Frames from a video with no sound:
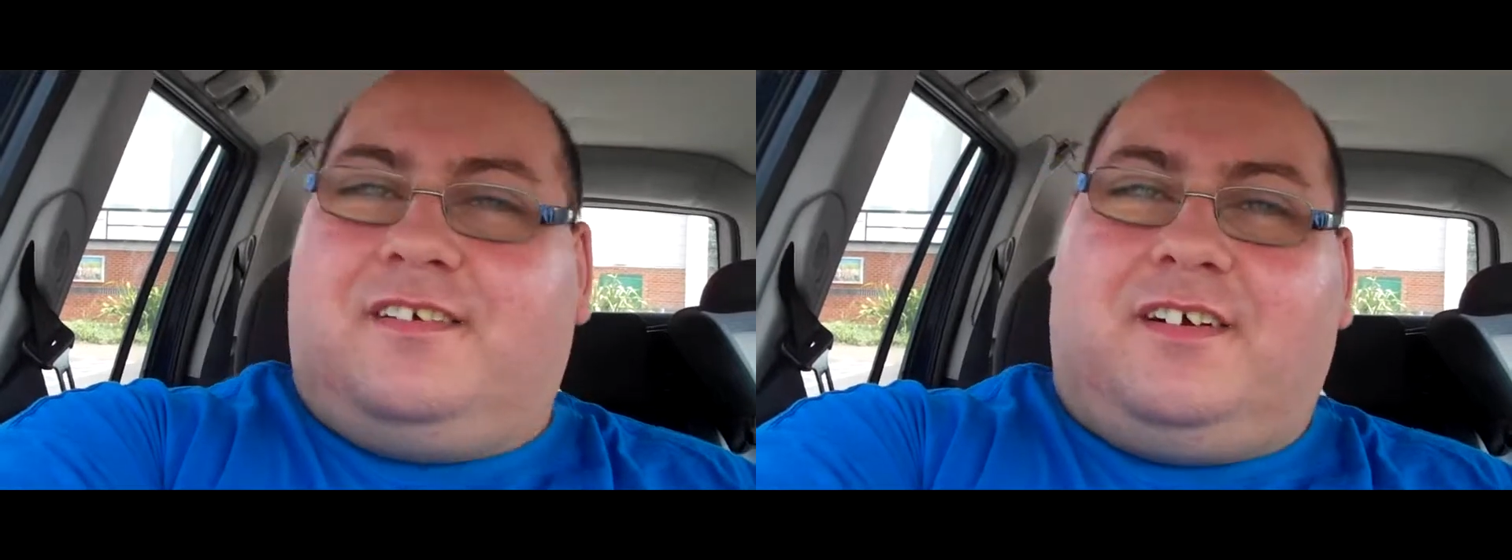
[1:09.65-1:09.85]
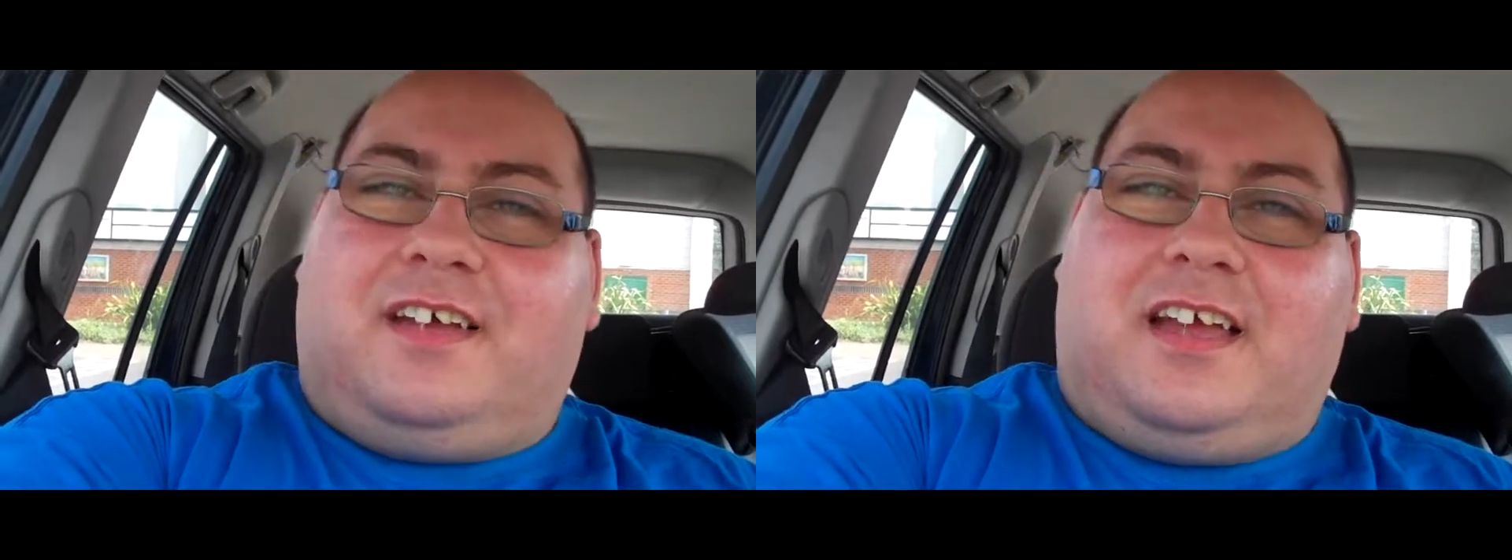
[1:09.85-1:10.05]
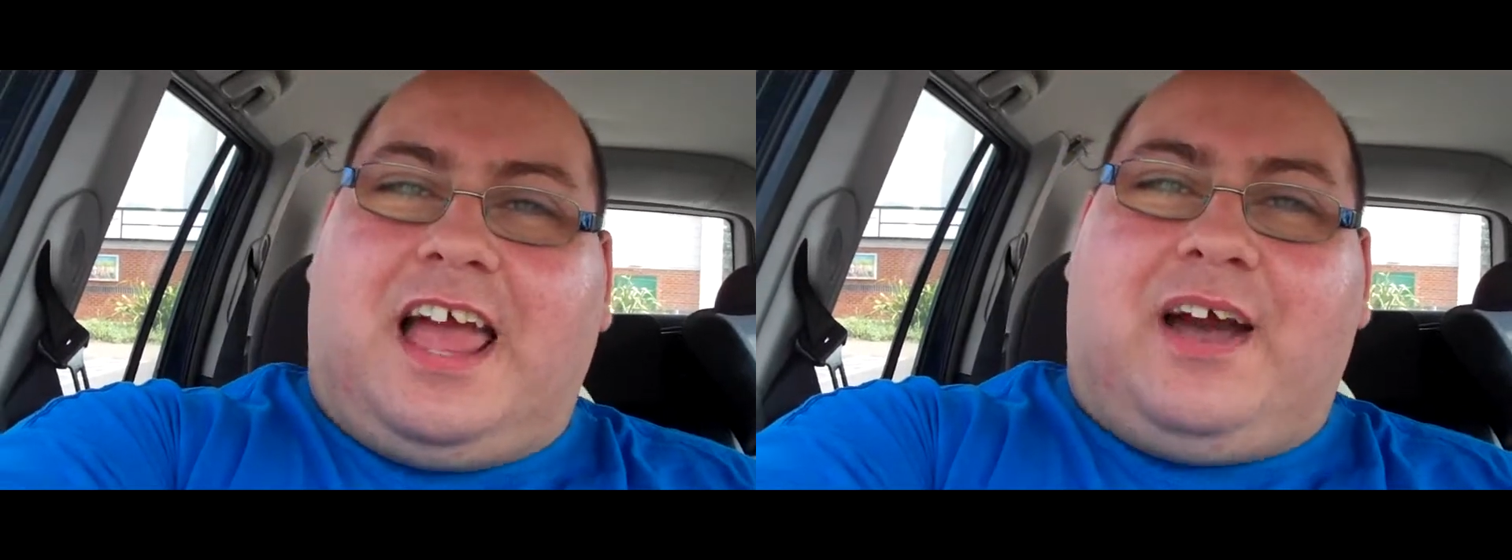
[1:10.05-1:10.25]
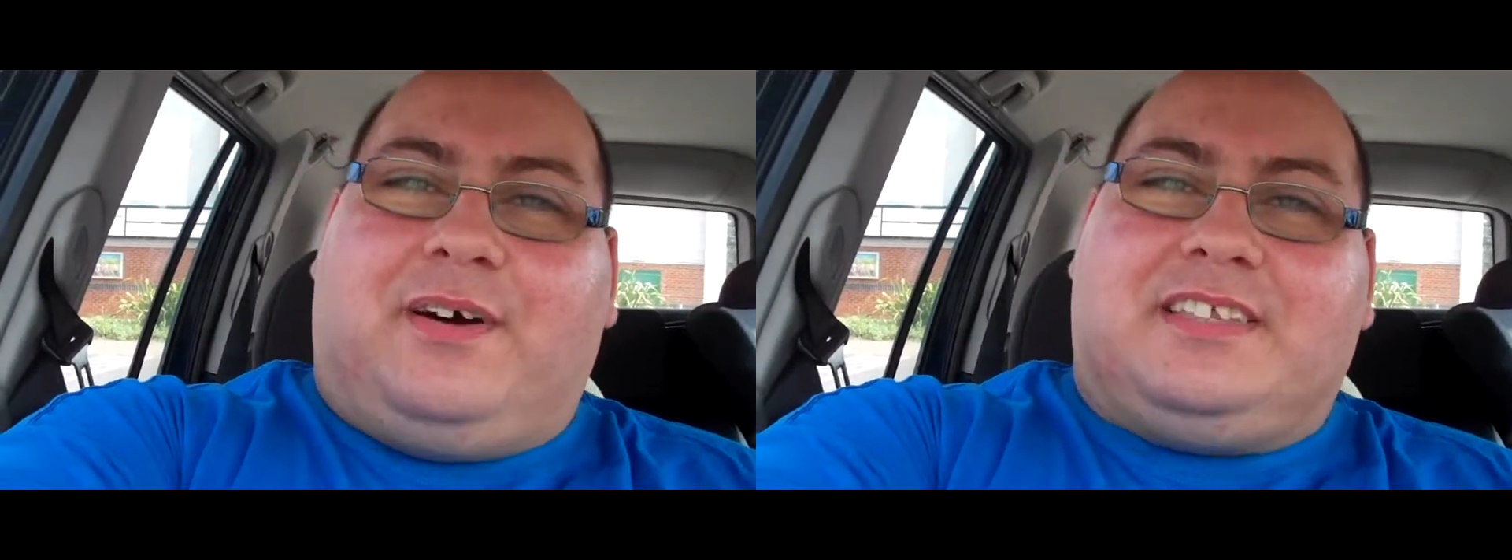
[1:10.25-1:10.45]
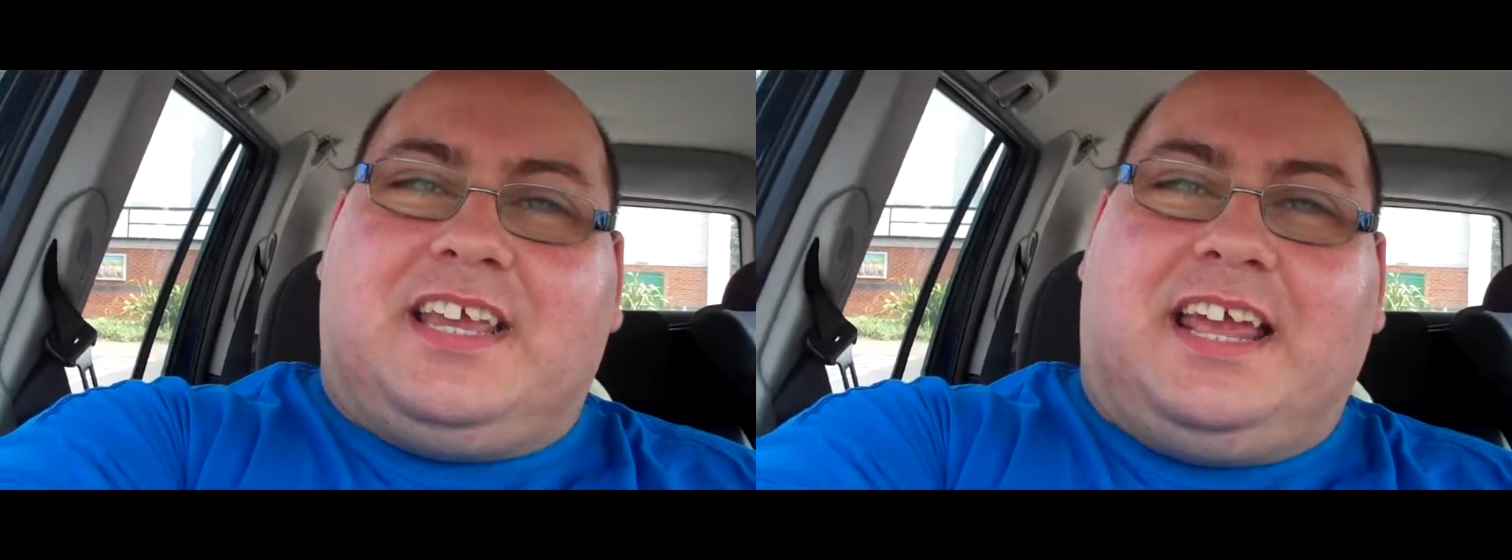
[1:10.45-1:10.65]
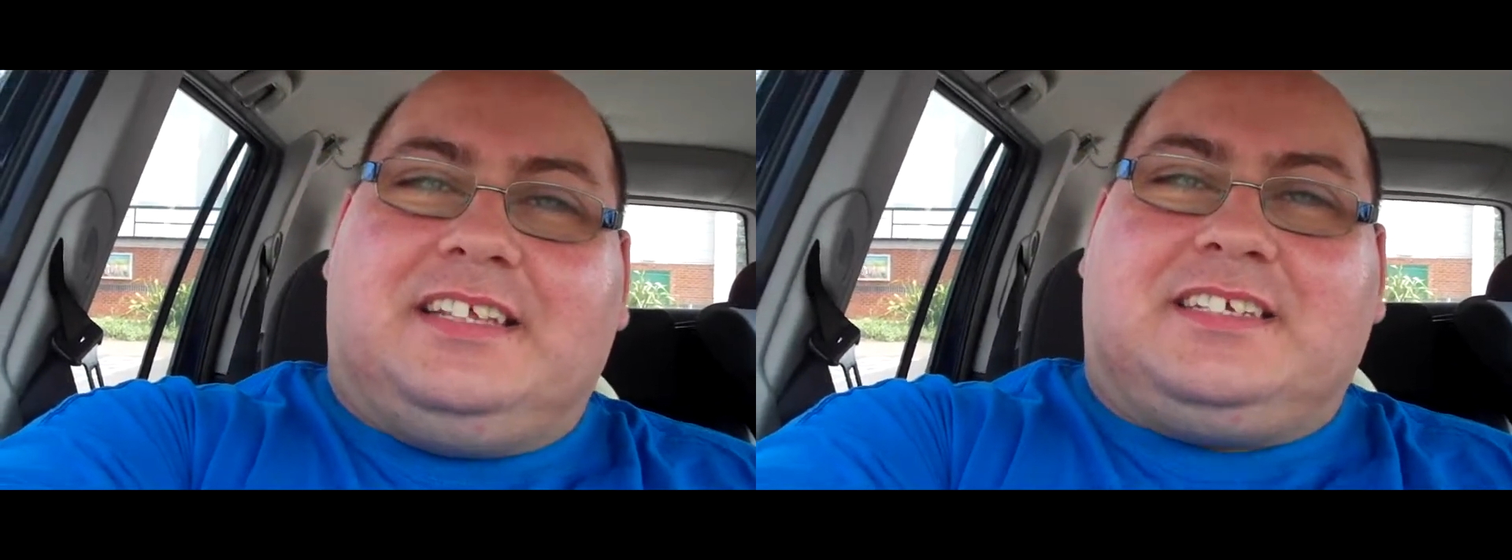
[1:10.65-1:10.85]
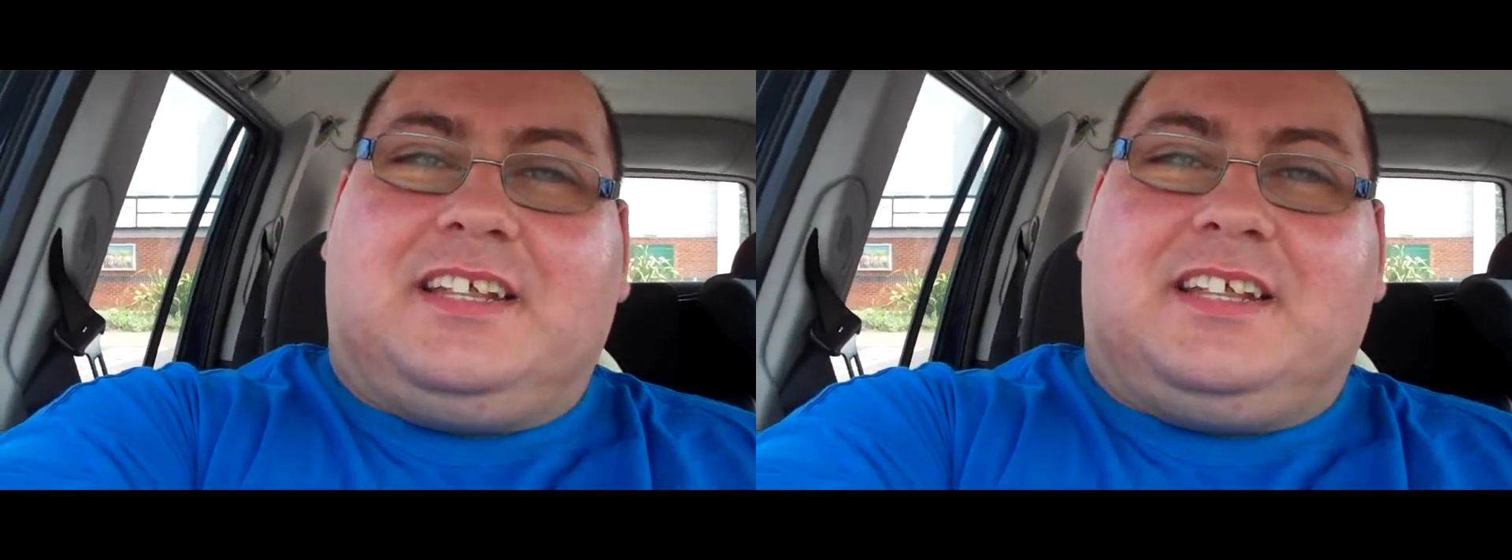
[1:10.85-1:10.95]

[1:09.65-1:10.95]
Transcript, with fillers: I out of ten